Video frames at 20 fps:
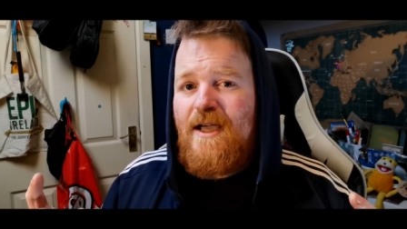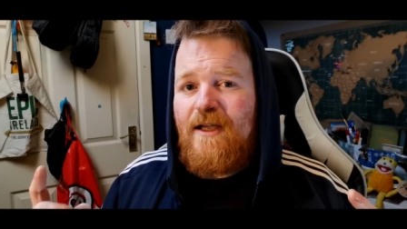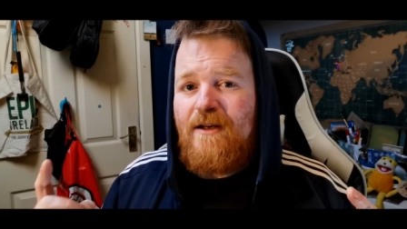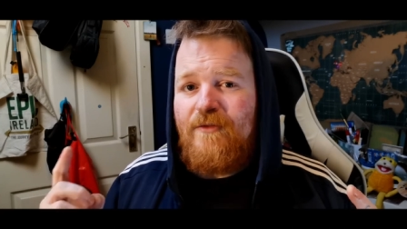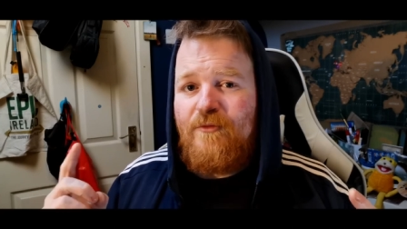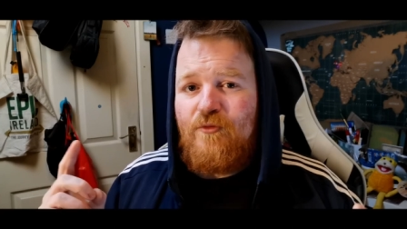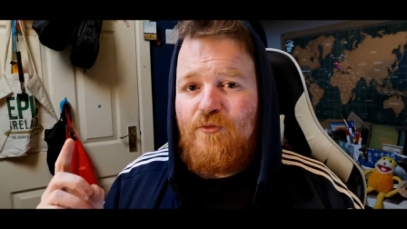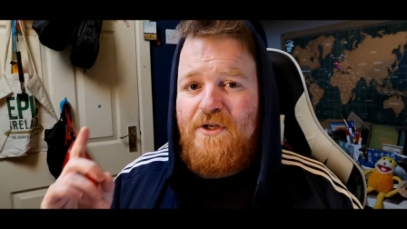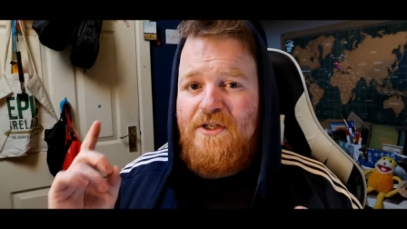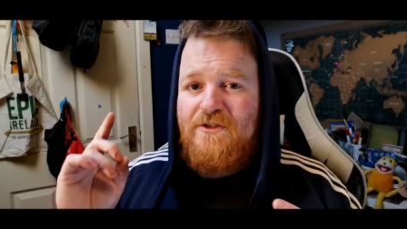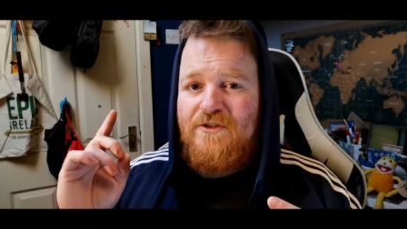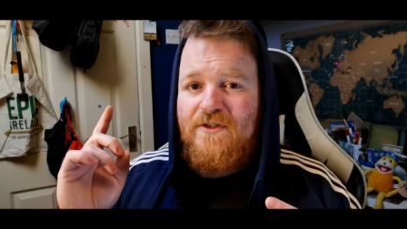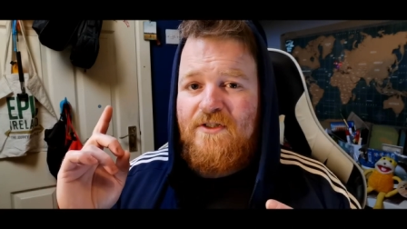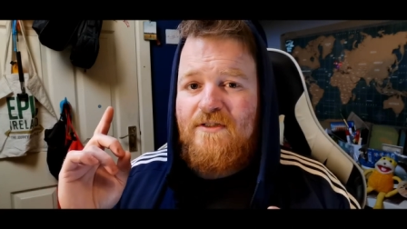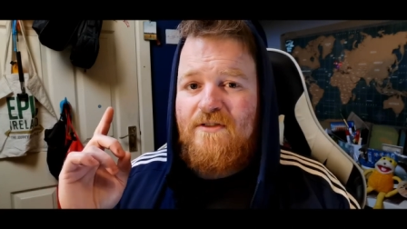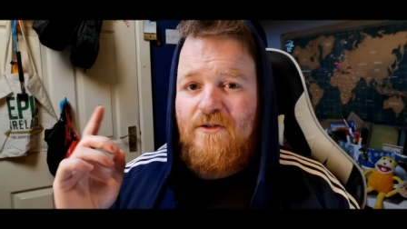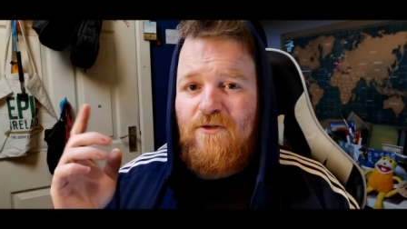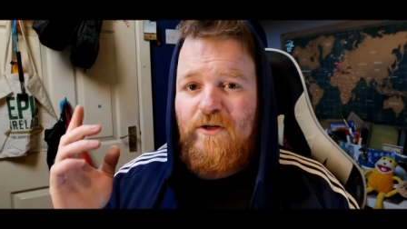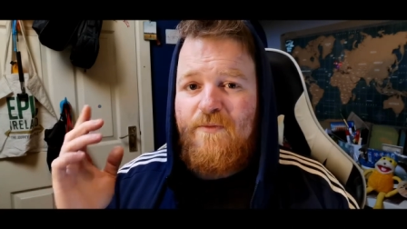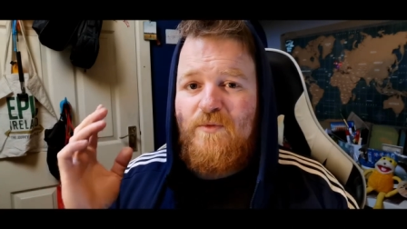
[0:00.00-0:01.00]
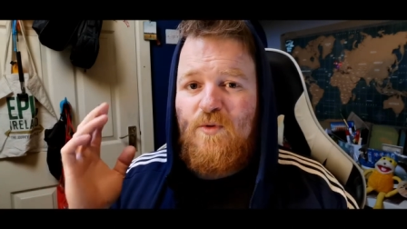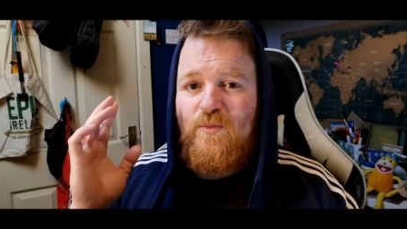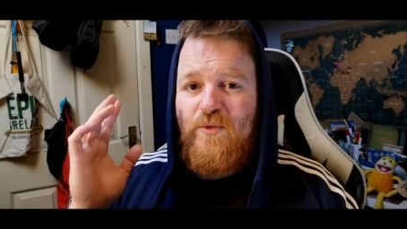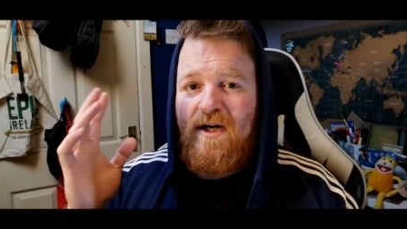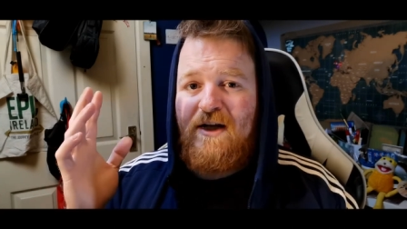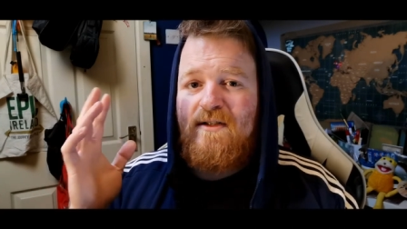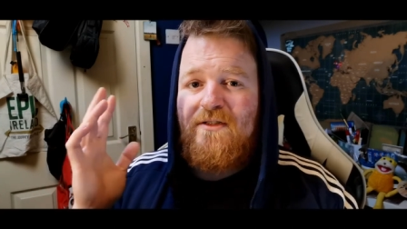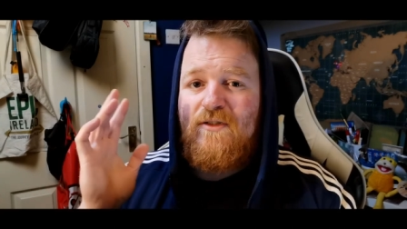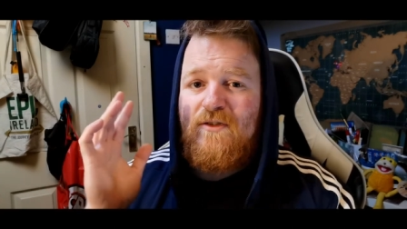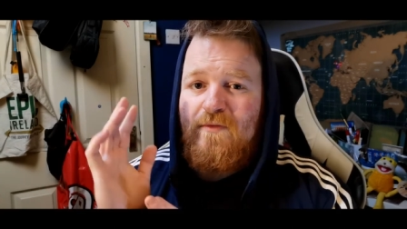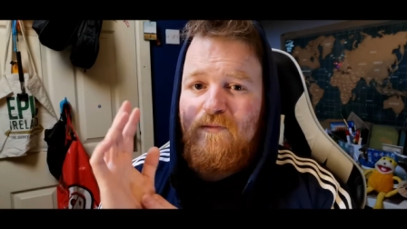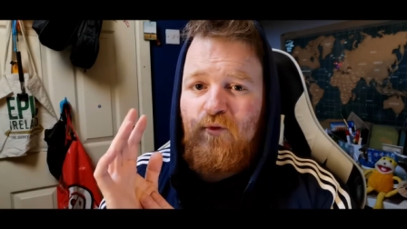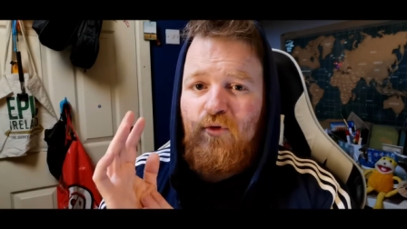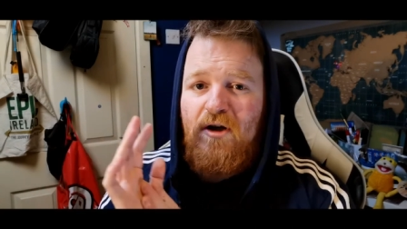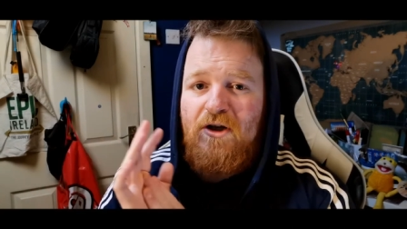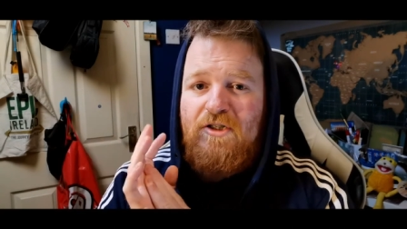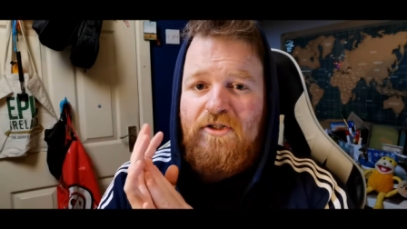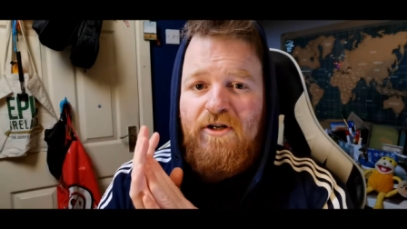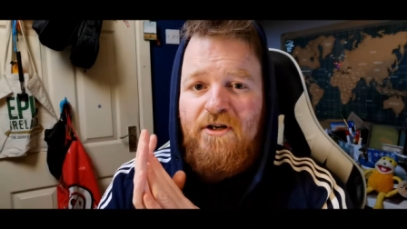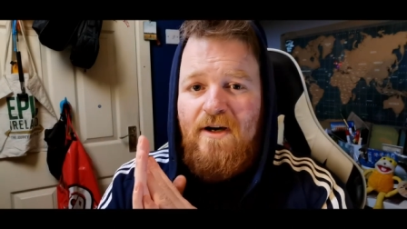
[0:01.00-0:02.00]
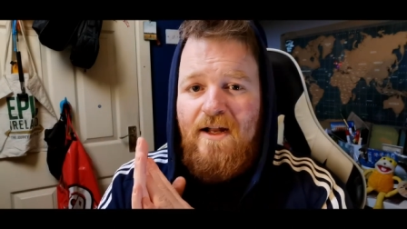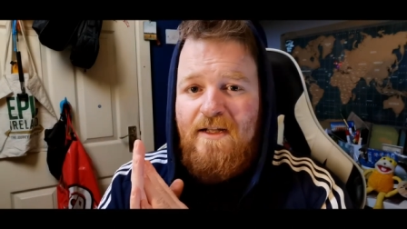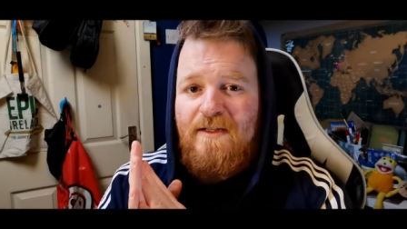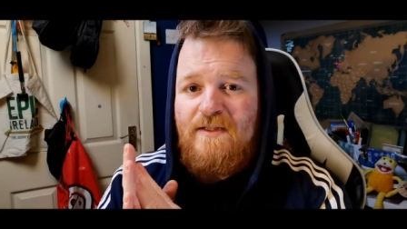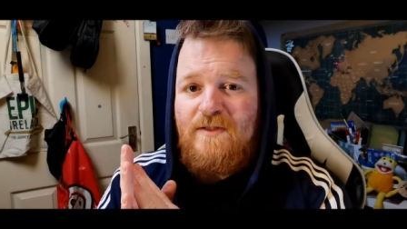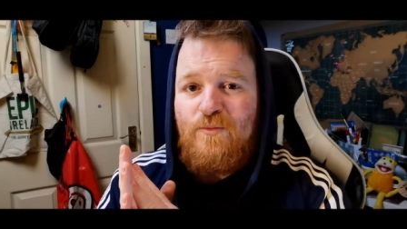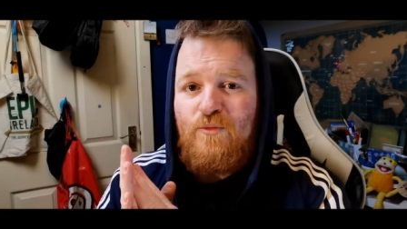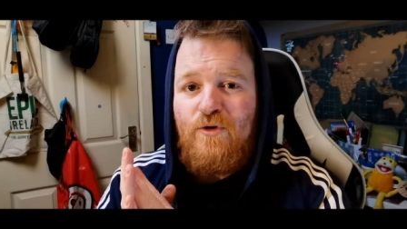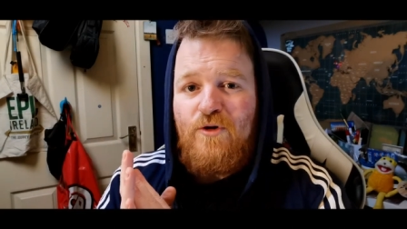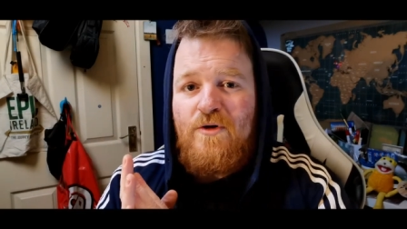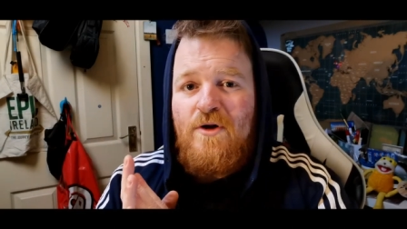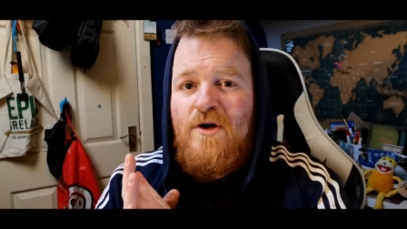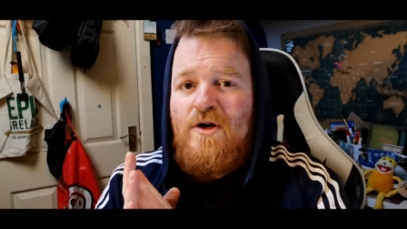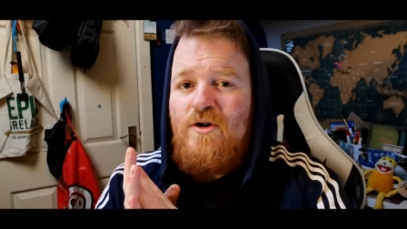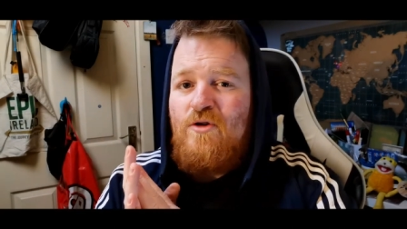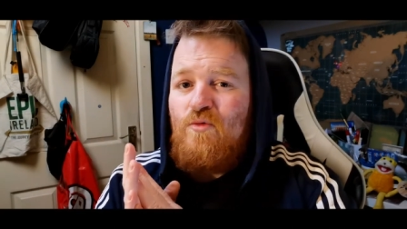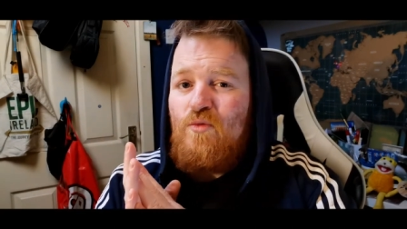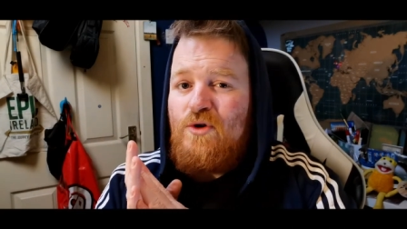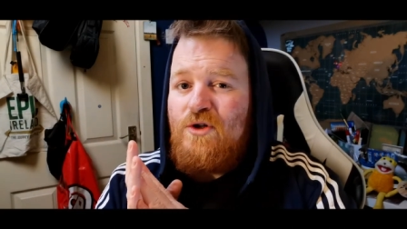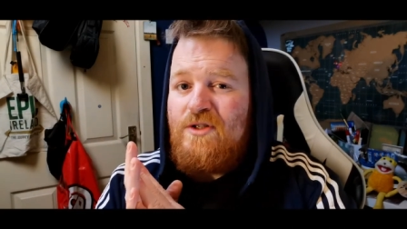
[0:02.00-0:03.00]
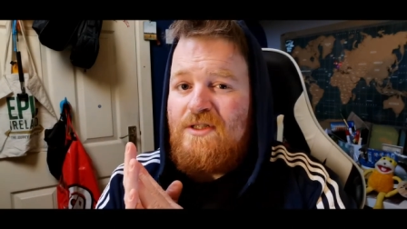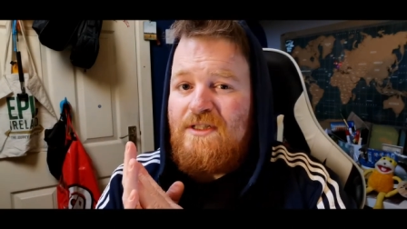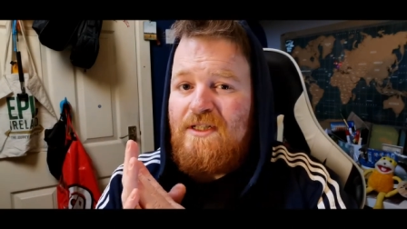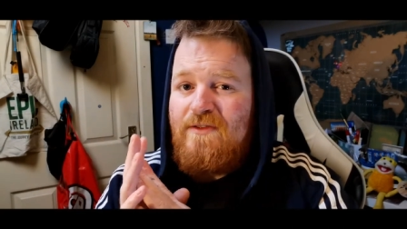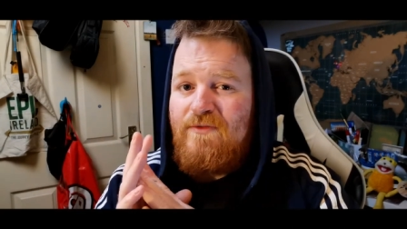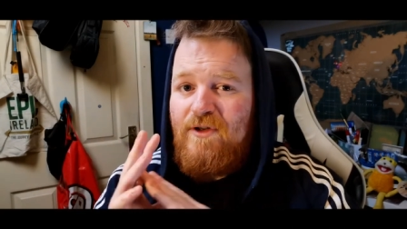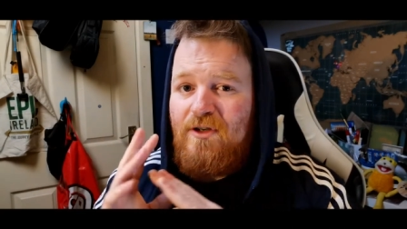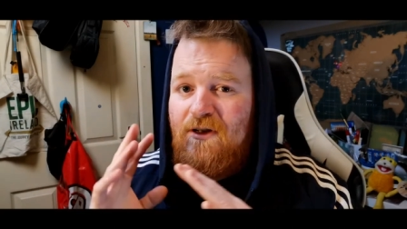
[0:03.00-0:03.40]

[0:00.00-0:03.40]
And if we just took up the practice of washing our hands more, we could save